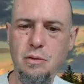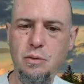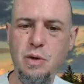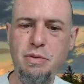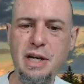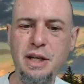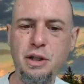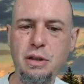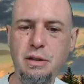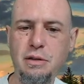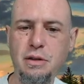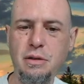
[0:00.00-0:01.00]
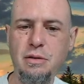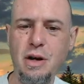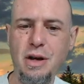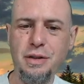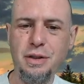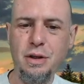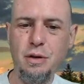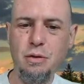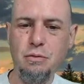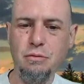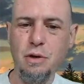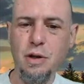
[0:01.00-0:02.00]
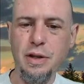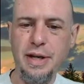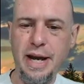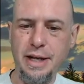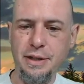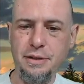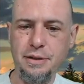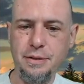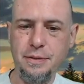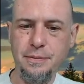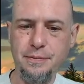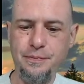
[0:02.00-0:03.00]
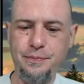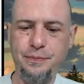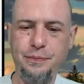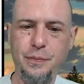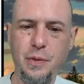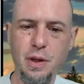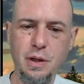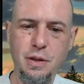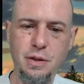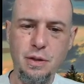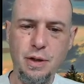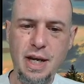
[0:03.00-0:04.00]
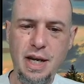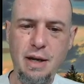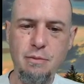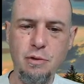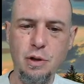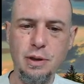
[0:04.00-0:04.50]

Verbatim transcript: we probably should, should also roll the dice. So game, roll